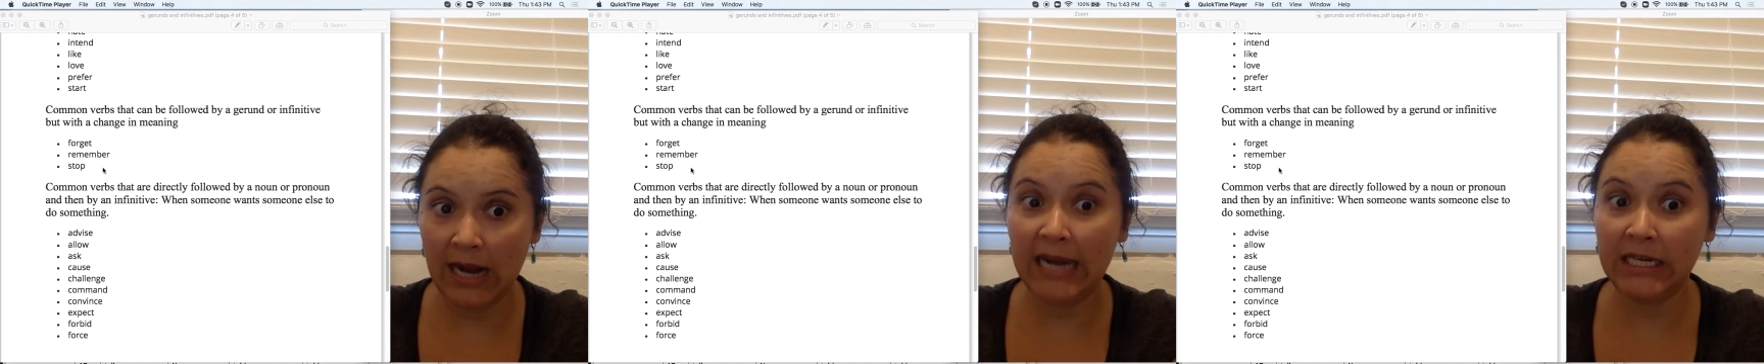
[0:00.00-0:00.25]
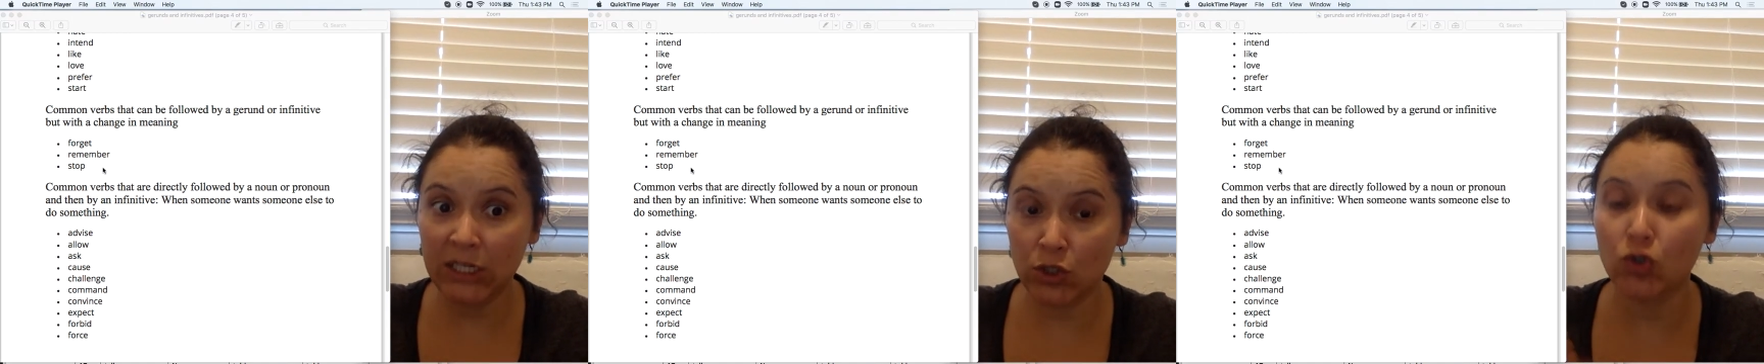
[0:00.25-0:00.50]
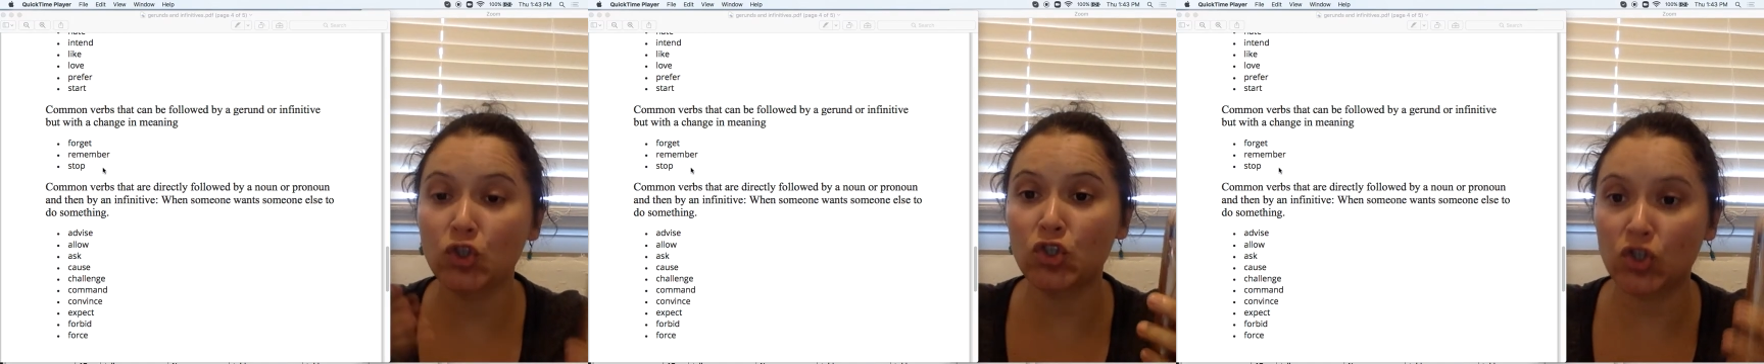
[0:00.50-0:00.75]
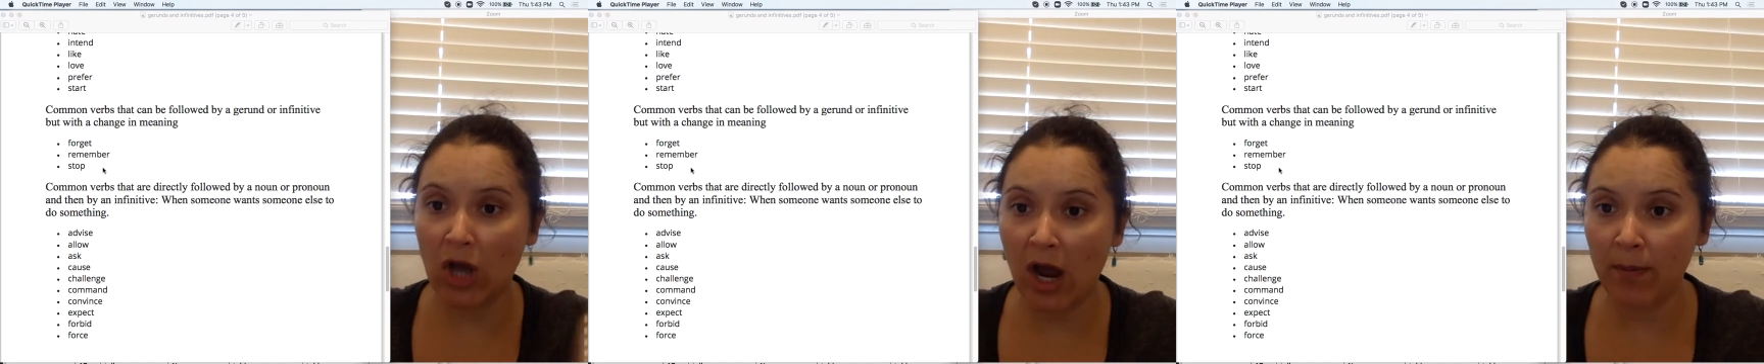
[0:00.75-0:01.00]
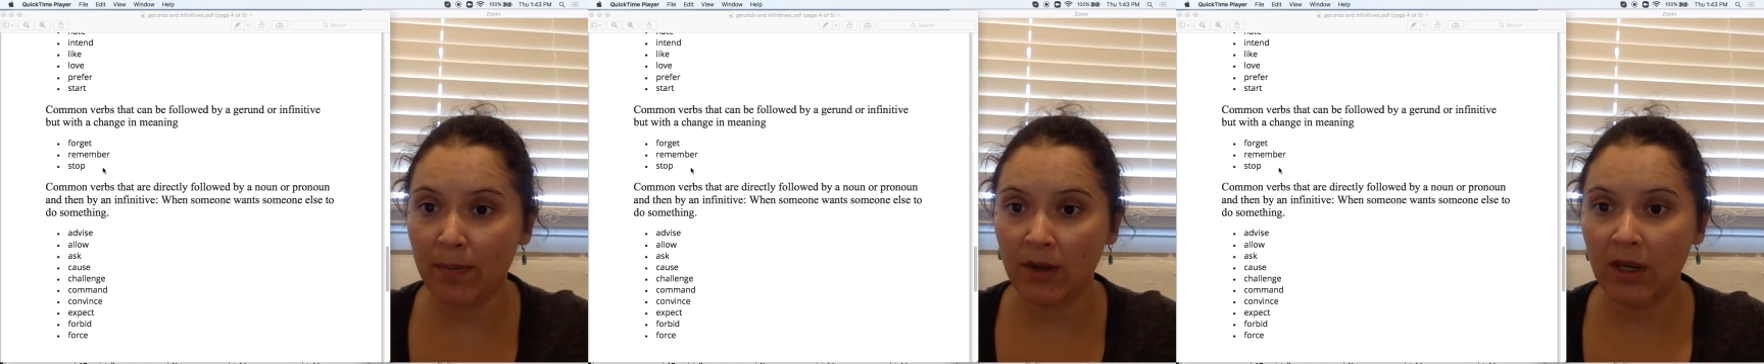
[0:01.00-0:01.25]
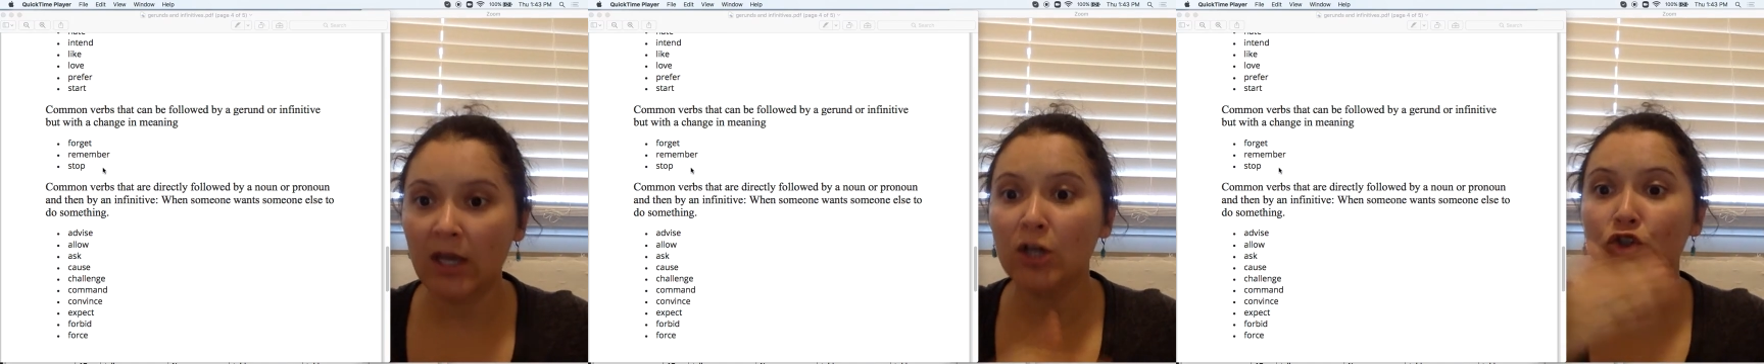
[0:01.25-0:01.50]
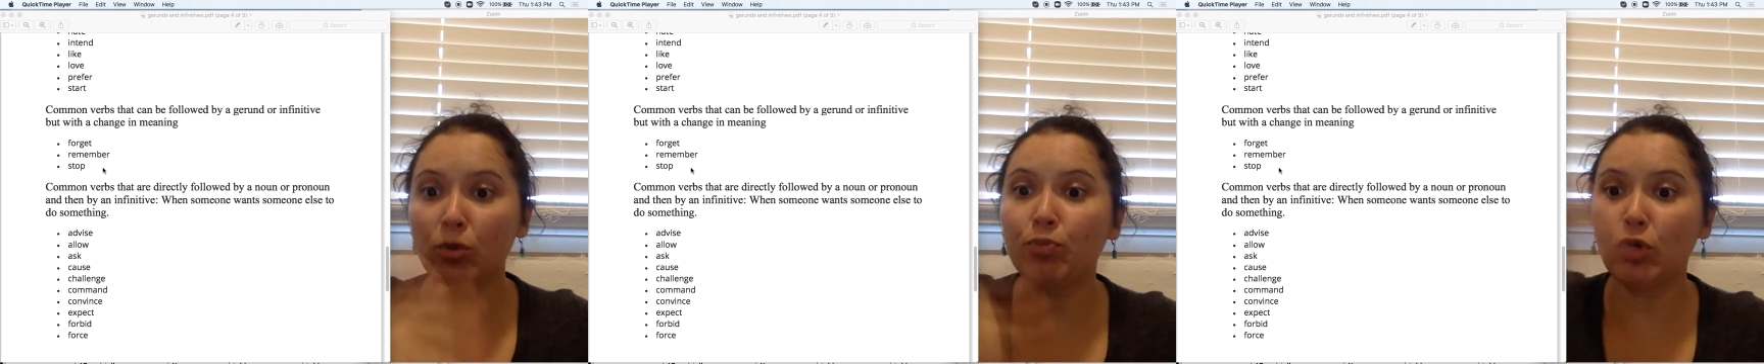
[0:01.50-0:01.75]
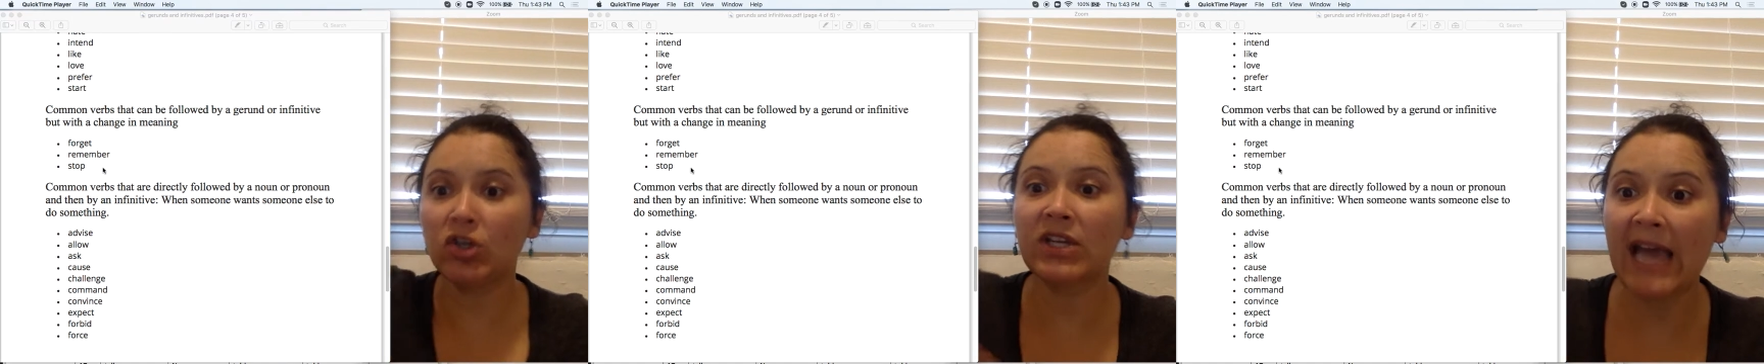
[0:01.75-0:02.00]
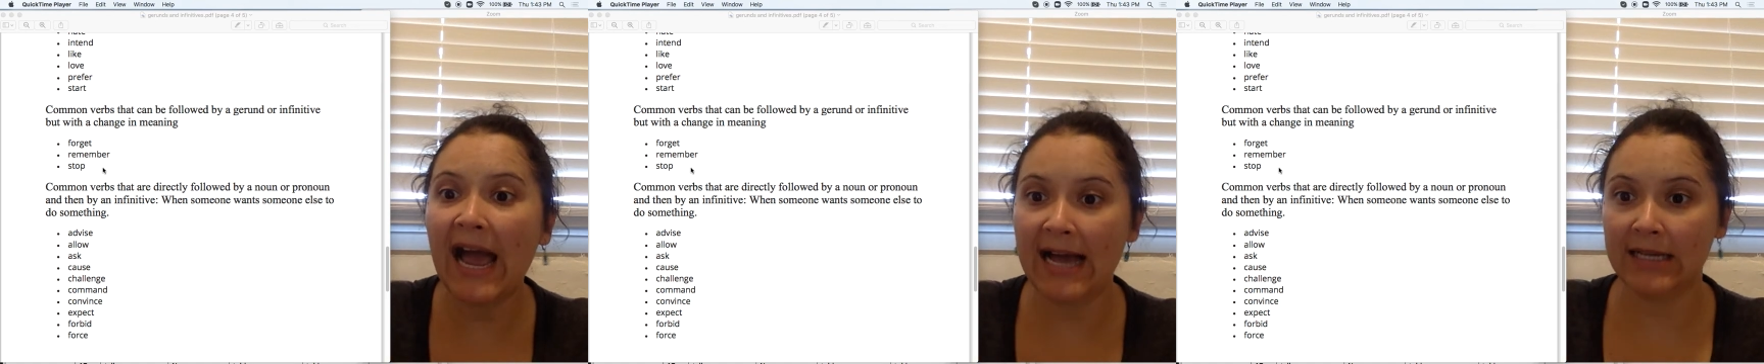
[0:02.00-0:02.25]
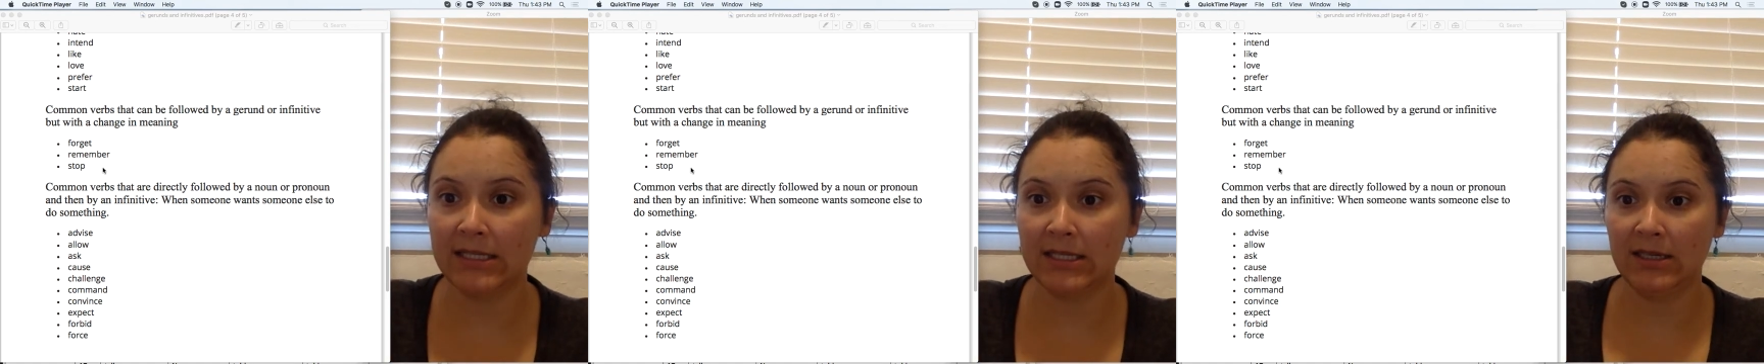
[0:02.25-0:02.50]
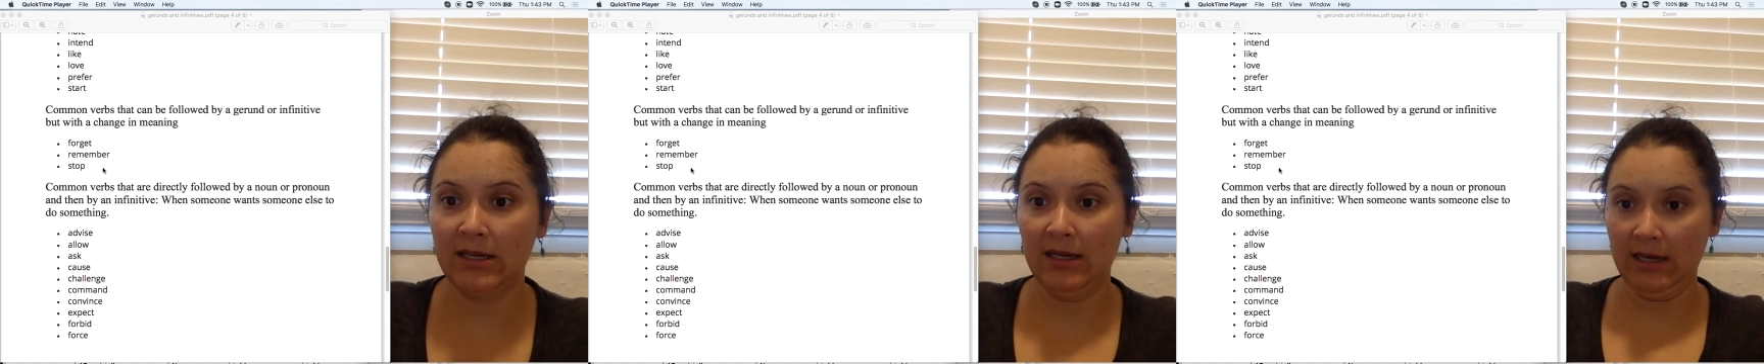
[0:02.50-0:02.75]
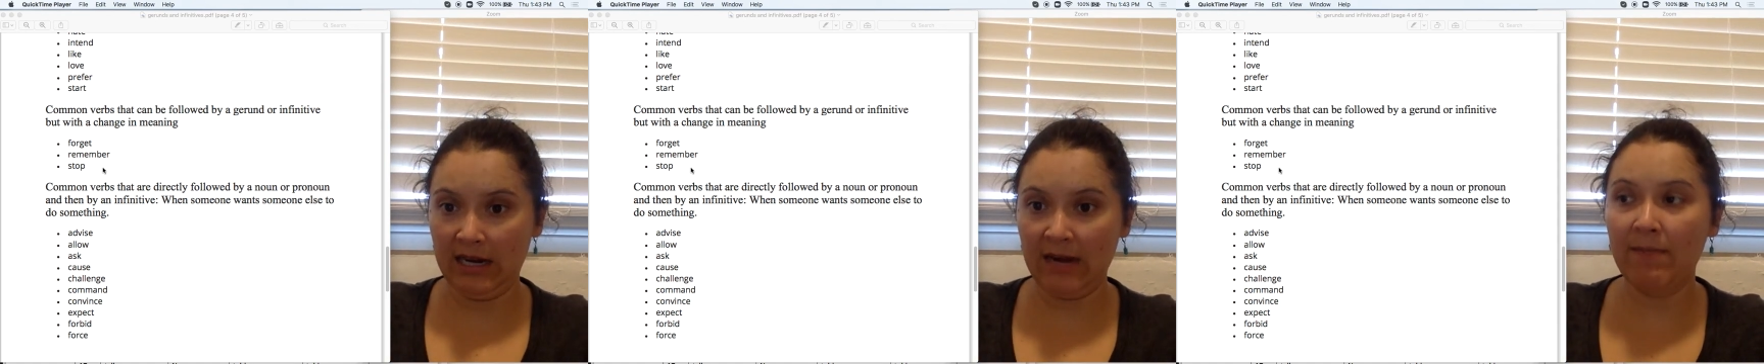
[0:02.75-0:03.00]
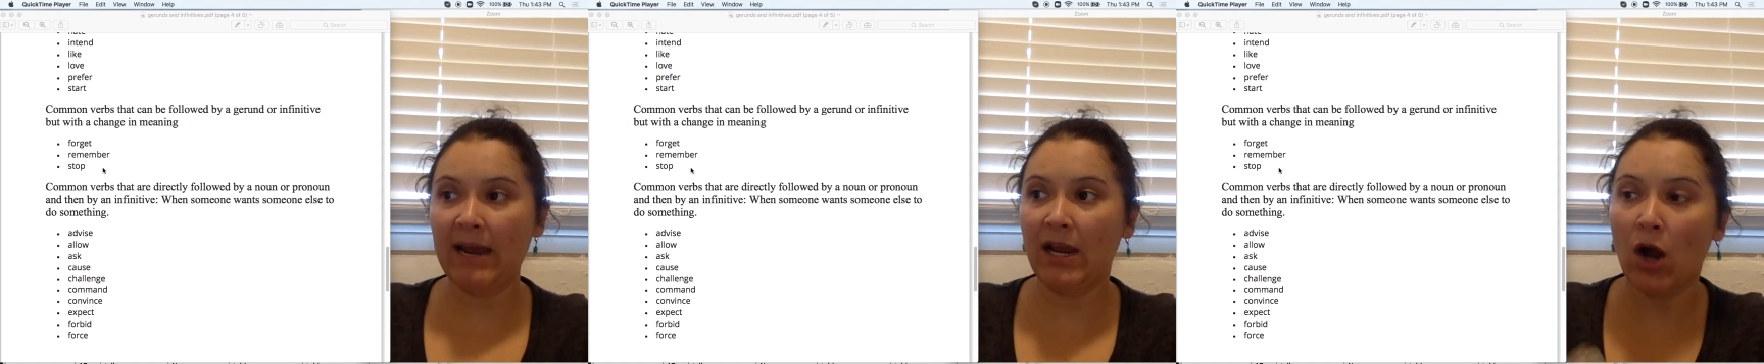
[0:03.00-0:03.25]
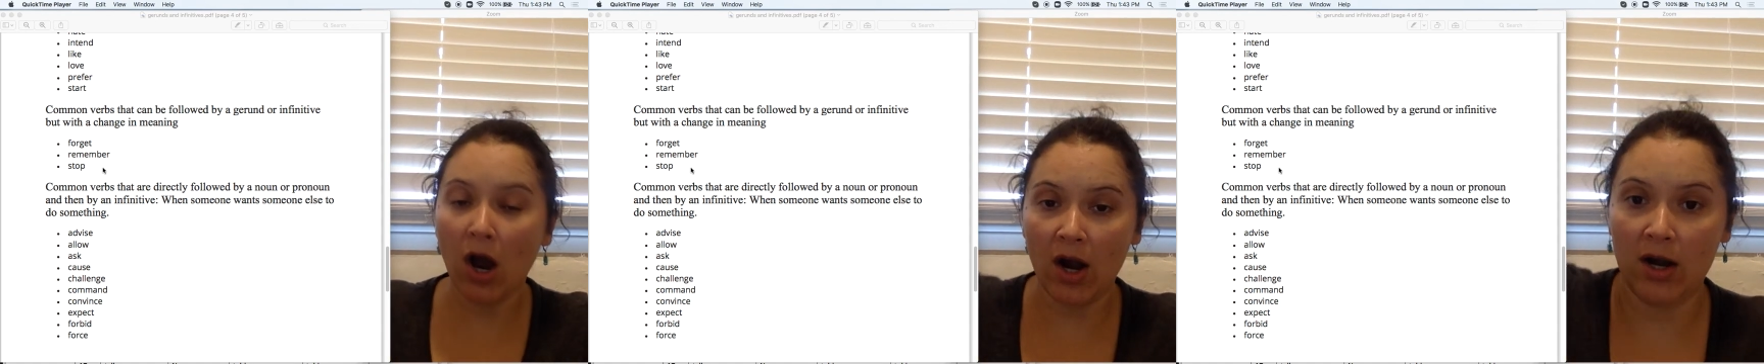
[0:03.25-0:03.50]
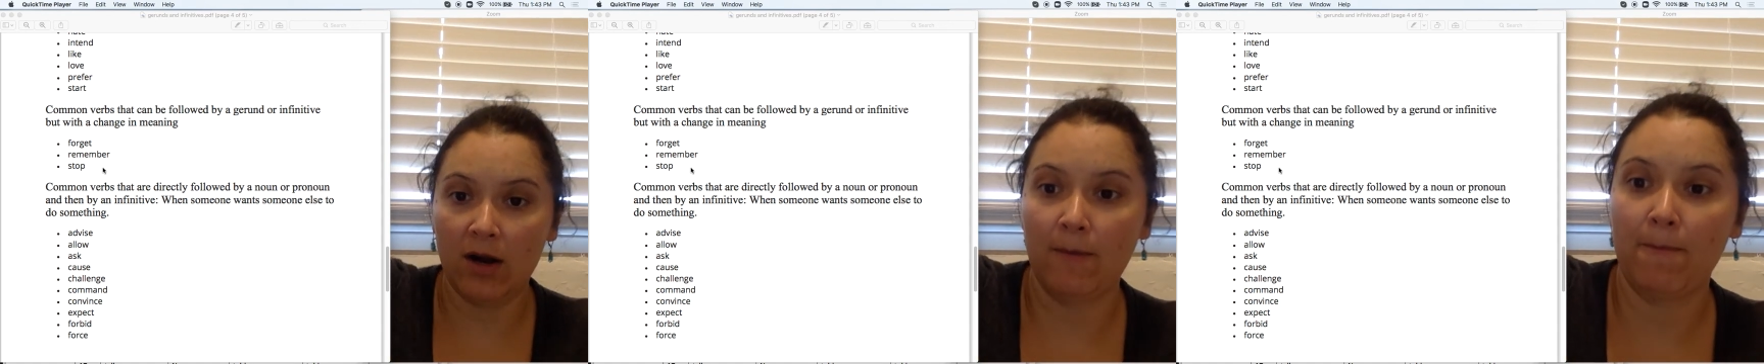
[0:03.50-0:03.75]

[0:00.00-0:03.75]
I need to stop to put gas in my car.